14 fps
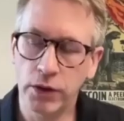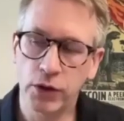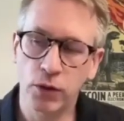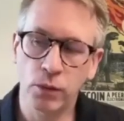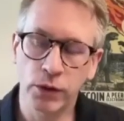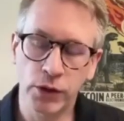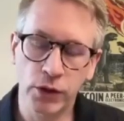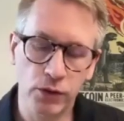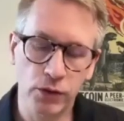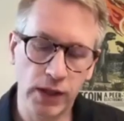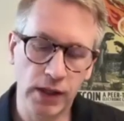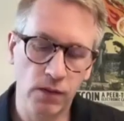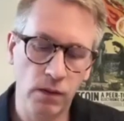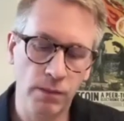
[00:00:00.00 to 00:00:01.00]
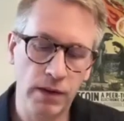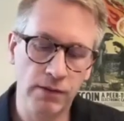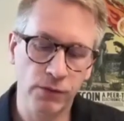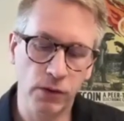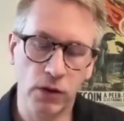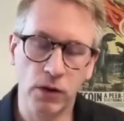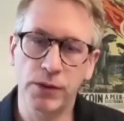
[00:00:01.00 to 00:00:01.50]
what do what do you think it will mean
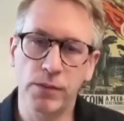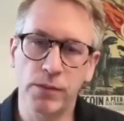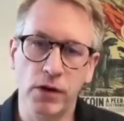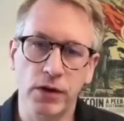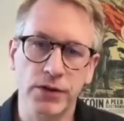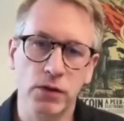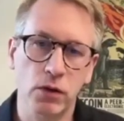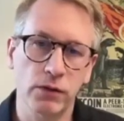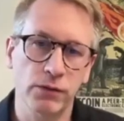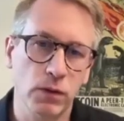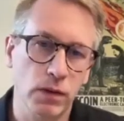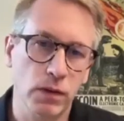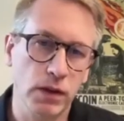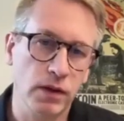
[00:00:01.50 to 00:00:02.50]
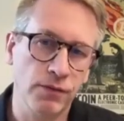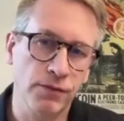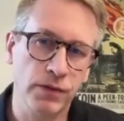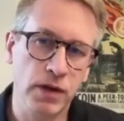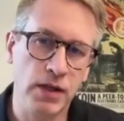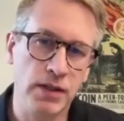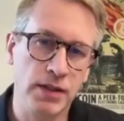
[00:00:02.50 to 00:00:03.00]
for crypto markets going forward if
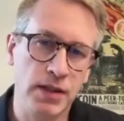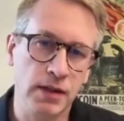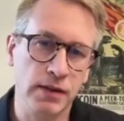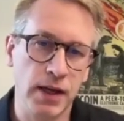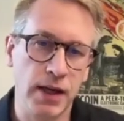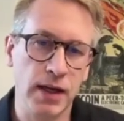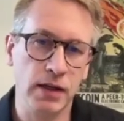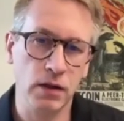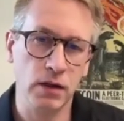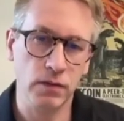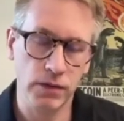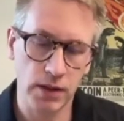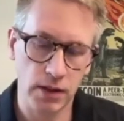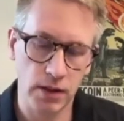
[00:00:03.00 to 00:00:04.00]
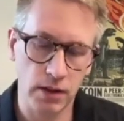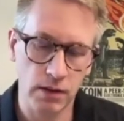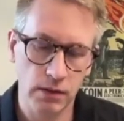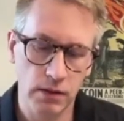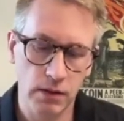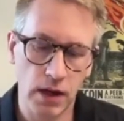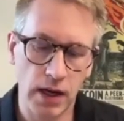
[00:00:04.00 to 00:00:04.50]
we are seeing the end of the uh,
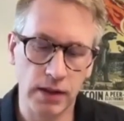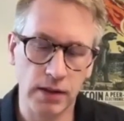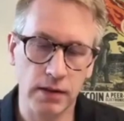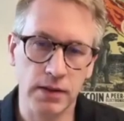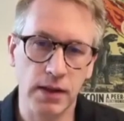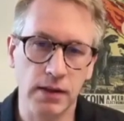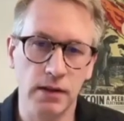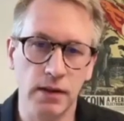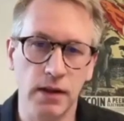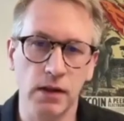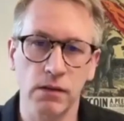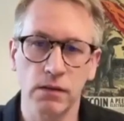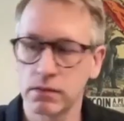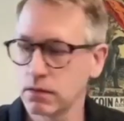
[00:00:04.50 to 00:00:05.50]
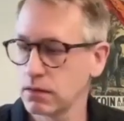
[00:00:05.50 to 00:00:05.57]
hiking cycle here?